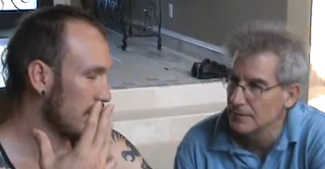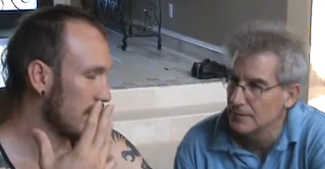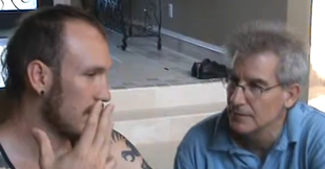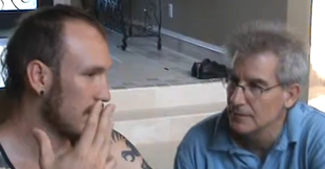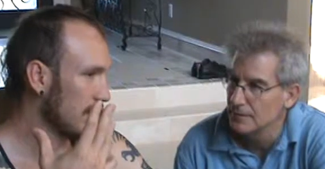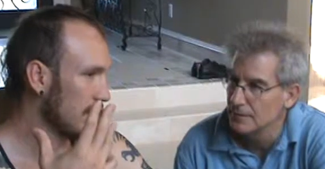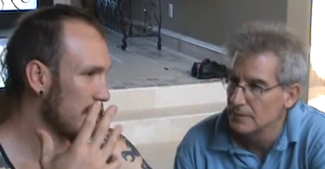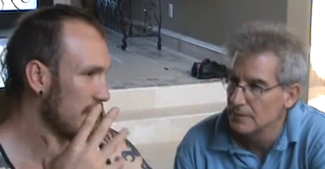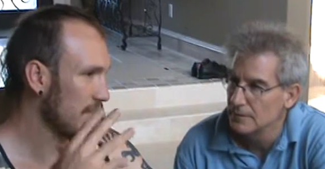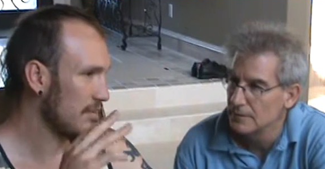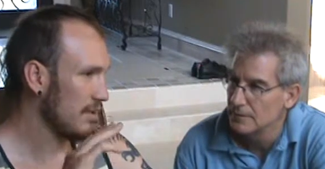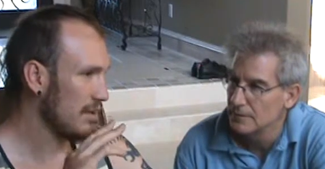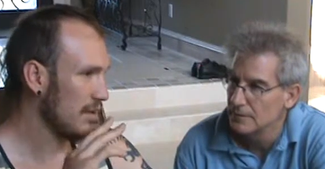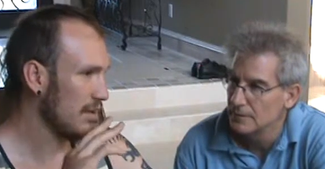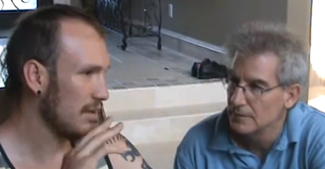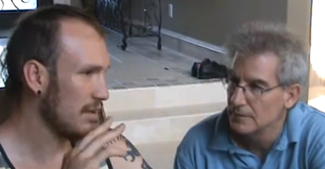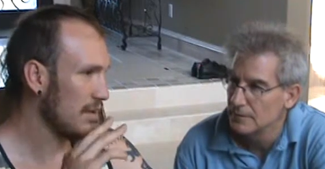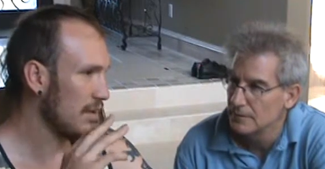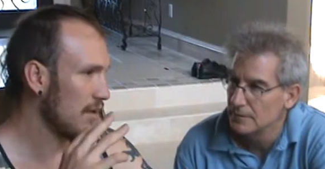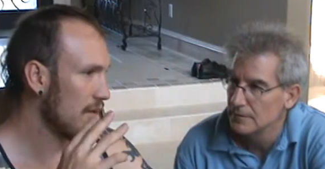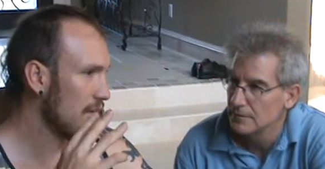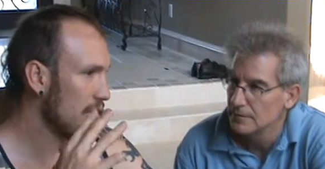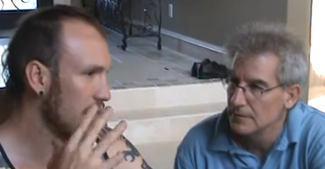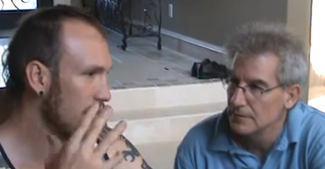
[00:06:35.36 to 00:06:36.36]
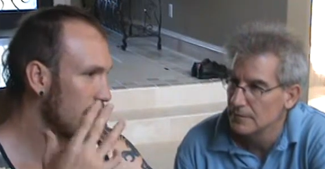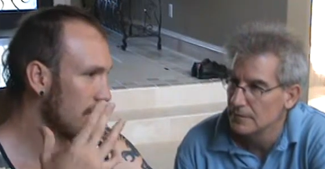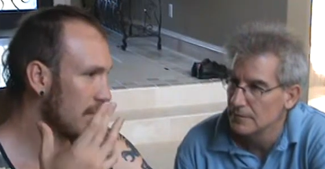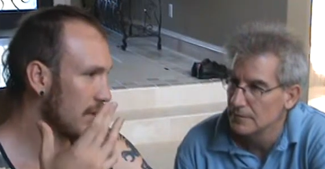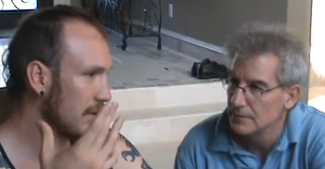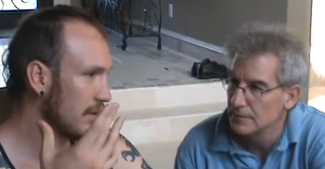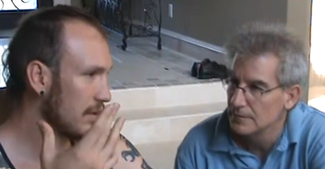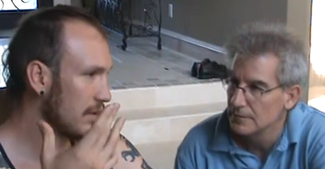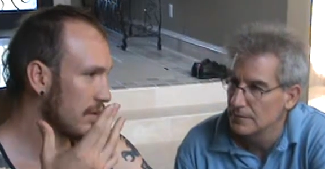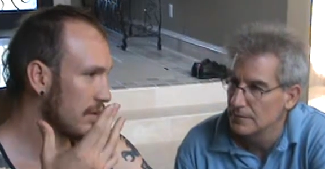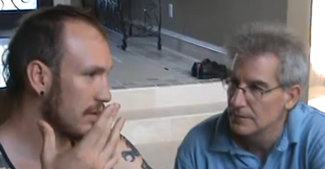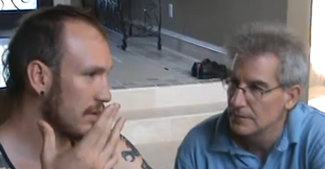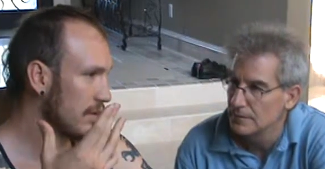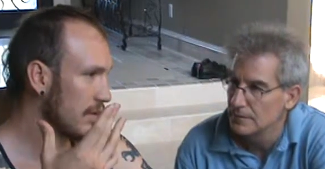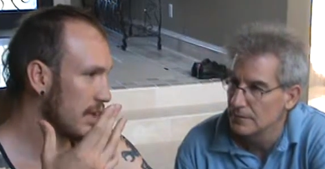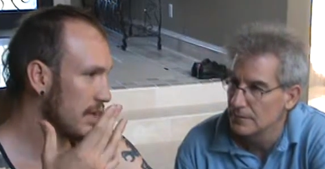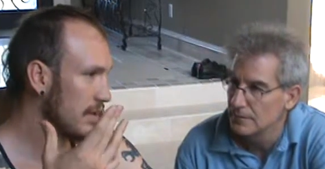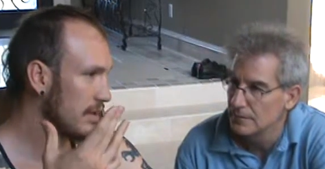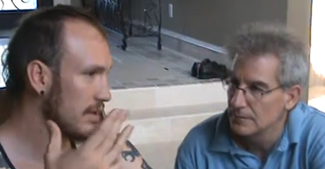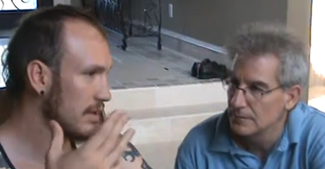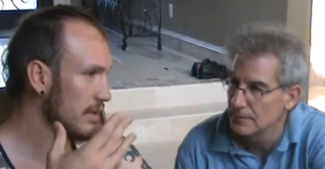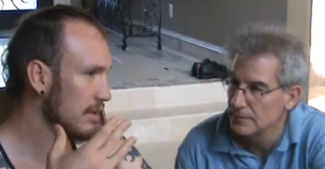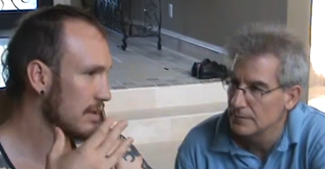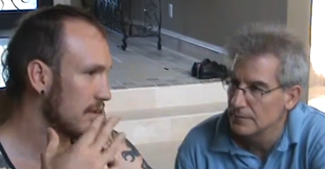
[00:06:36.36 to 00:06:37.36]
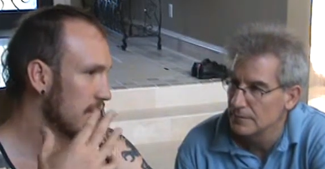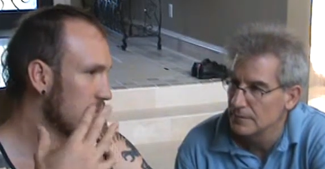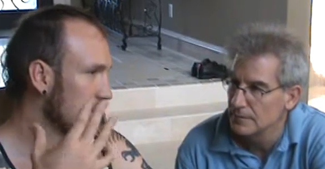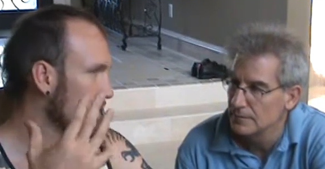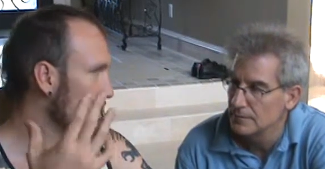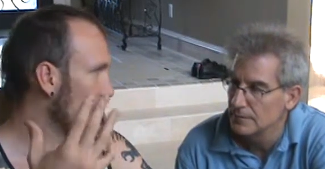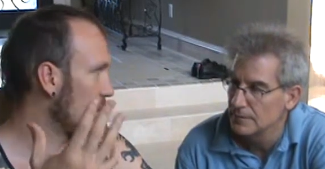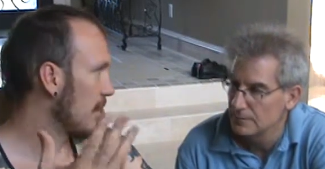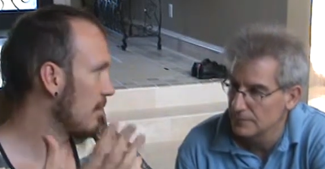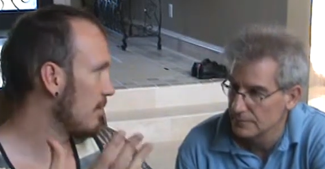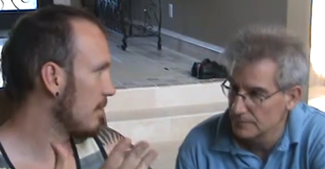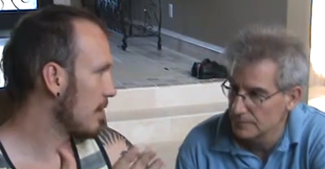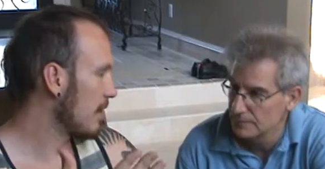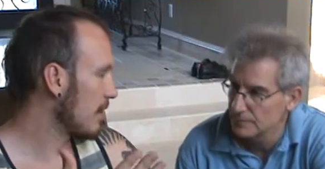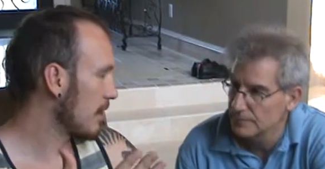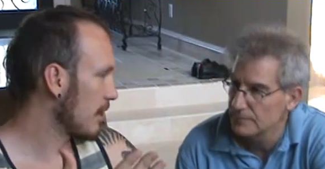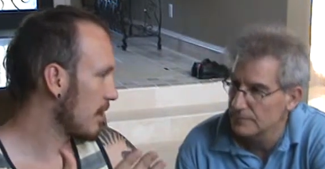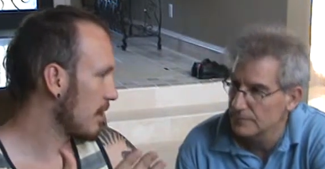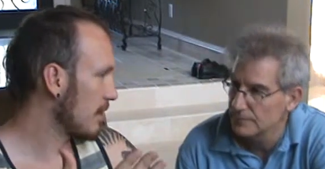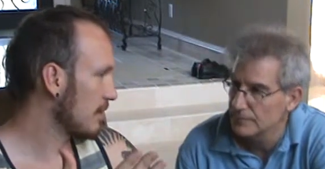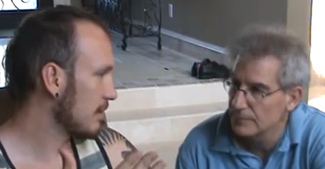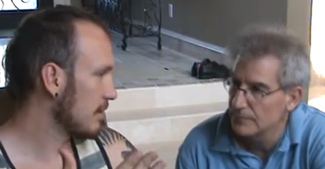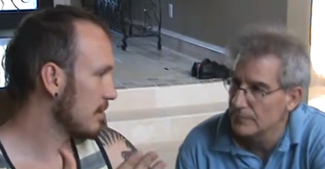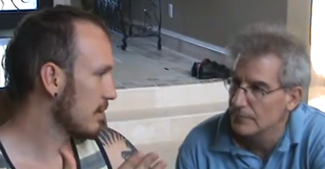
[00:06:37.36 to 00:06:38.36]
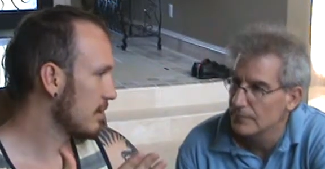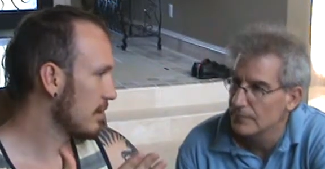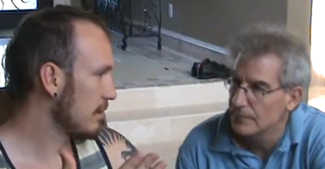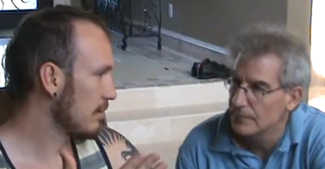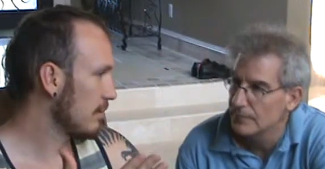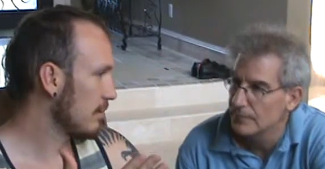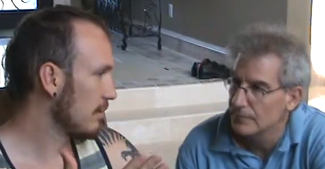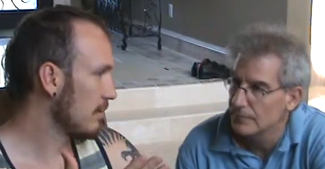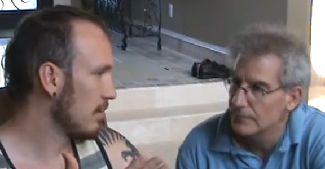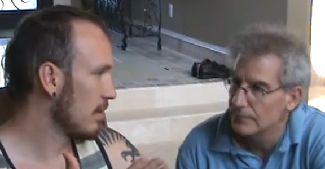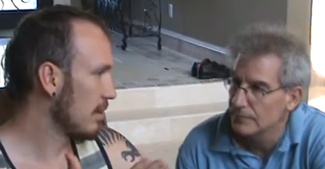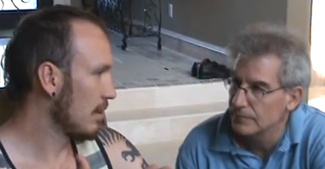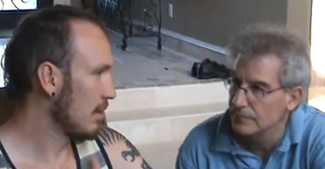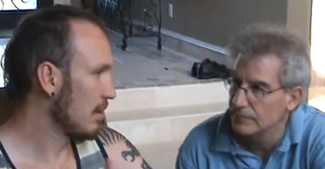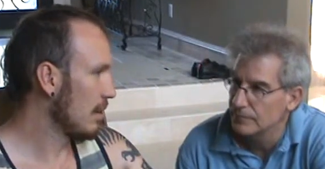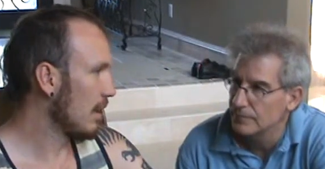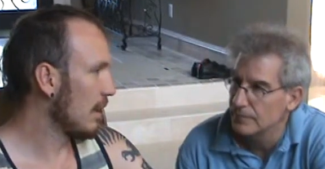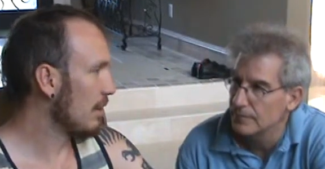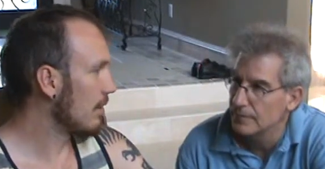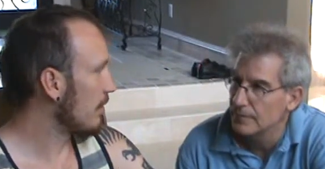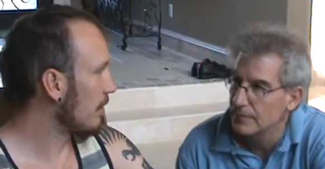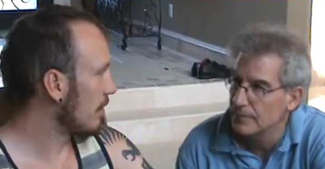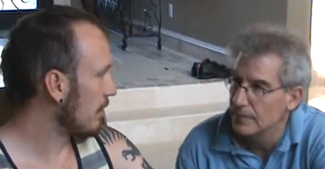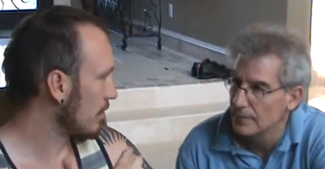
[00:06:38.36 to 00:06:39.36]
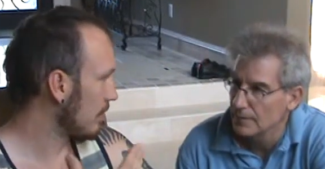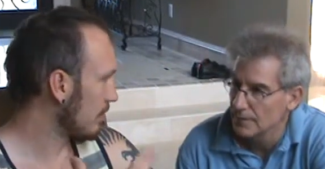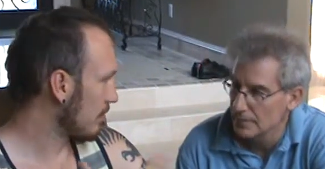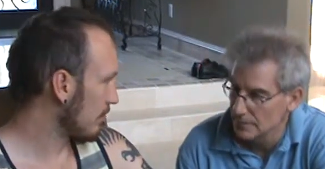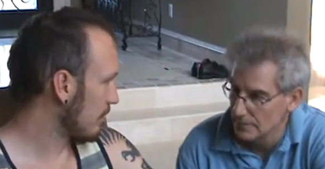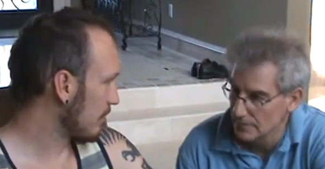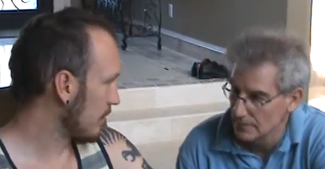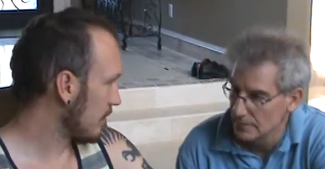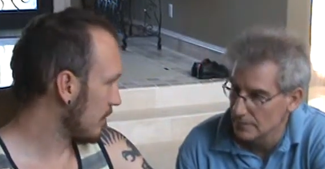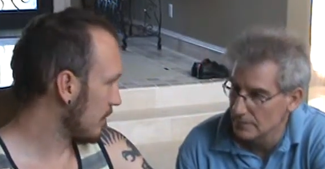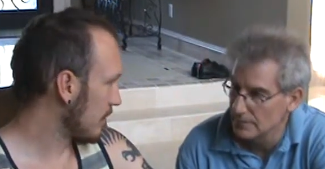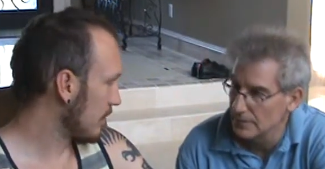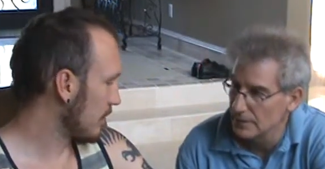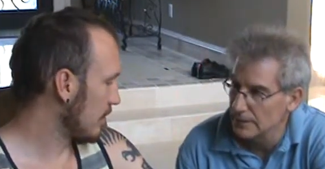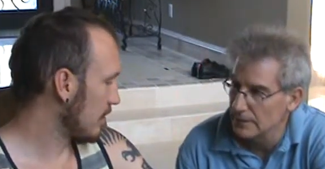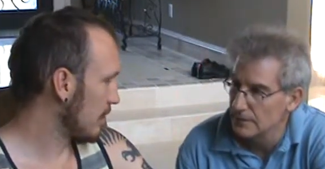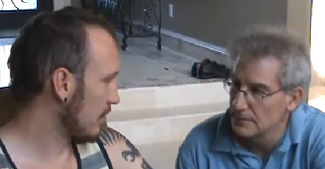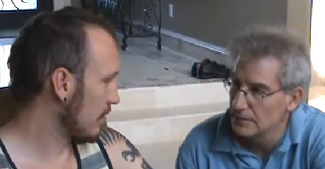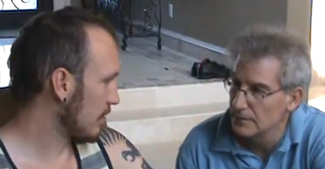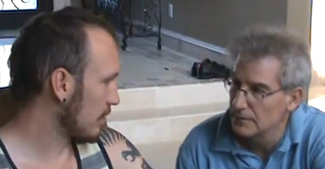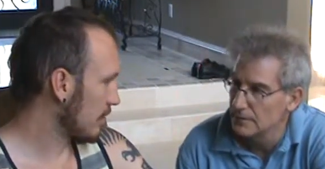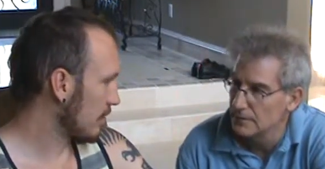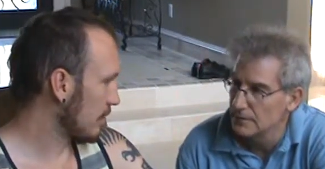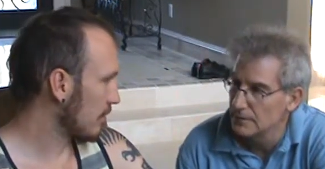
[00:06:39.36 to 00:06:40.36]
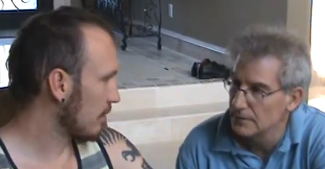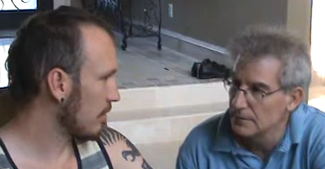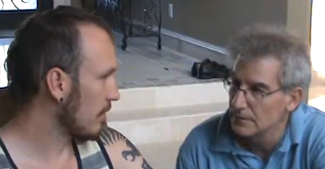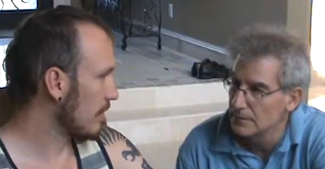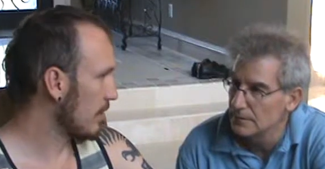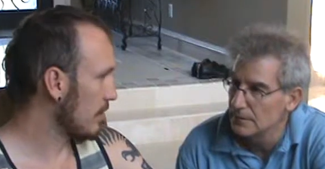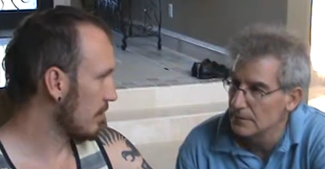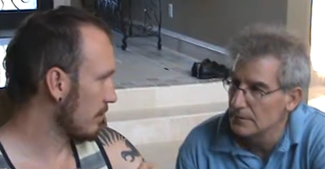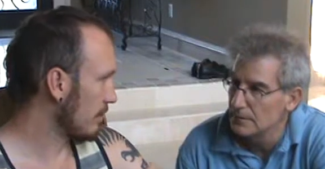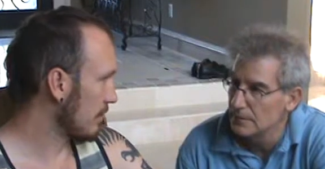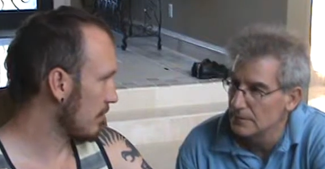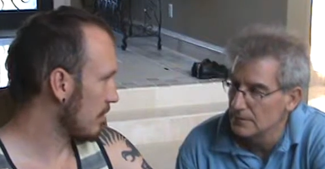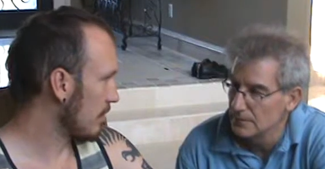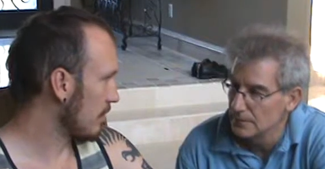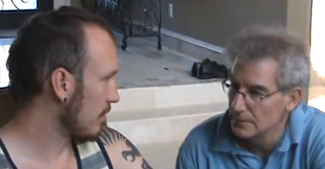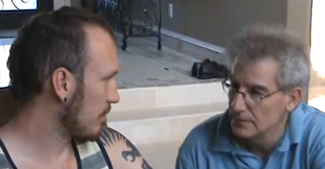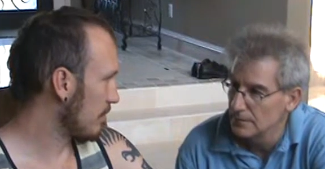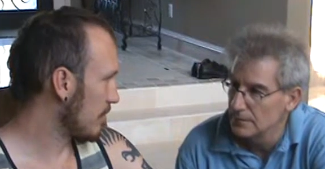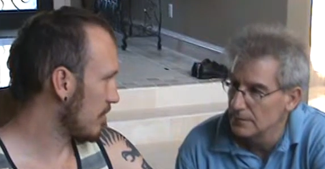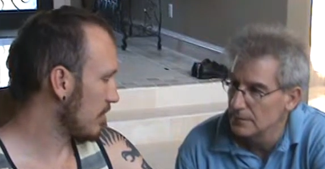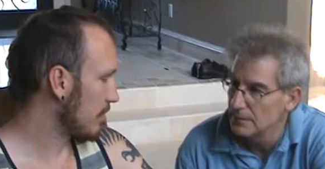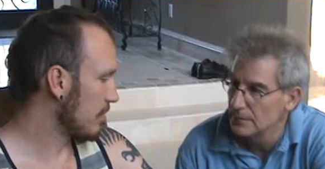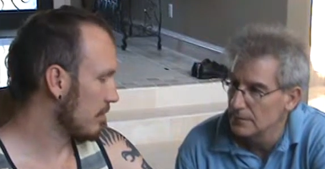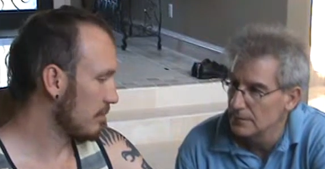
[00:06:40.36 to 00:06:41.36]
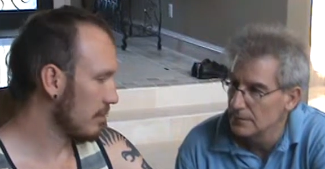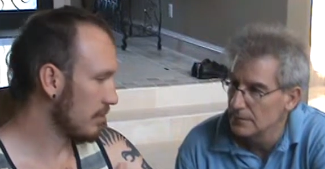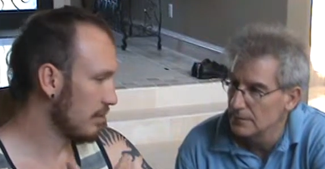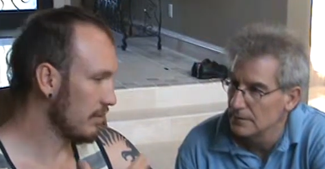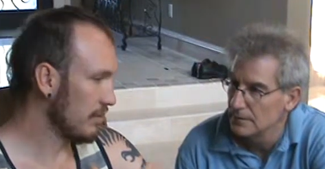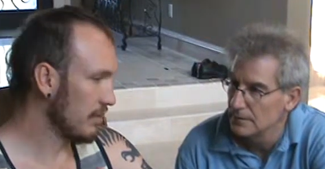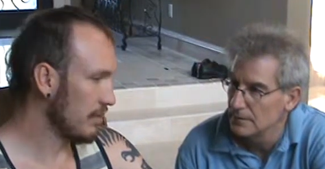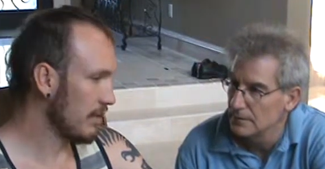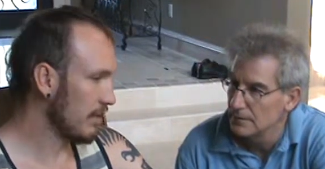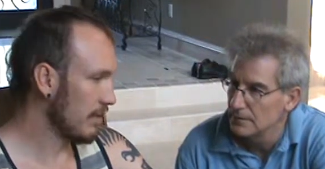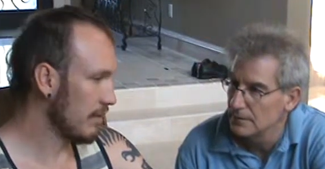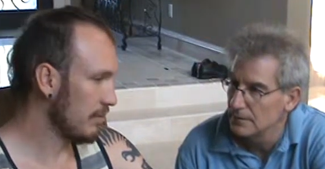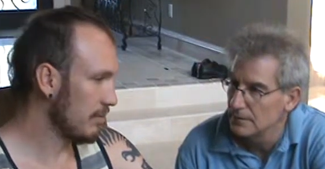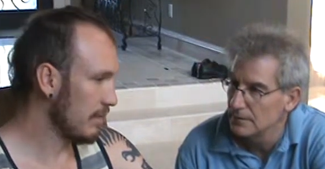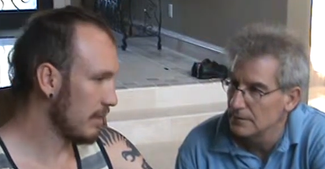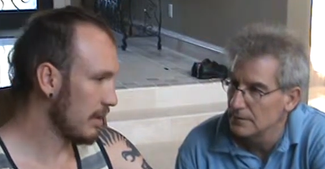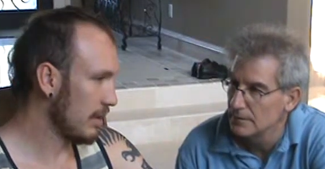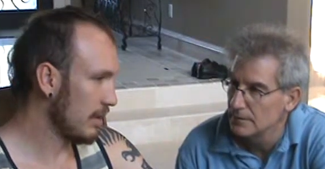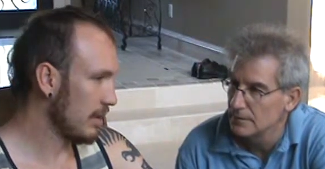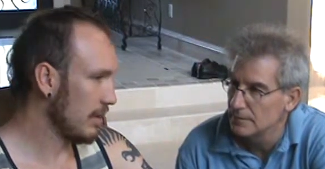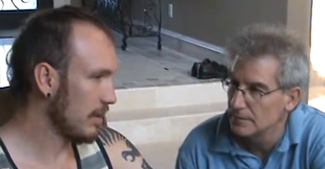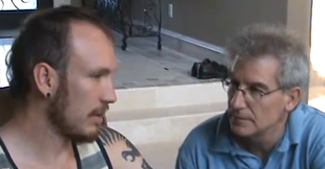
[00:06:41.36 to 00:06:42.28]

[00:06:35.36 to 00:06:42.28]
Speaker 1: talked to maybe a neuromuscular dentist, um, and I asked him I'd heard of the, the cranial therapy and the balloon therapy.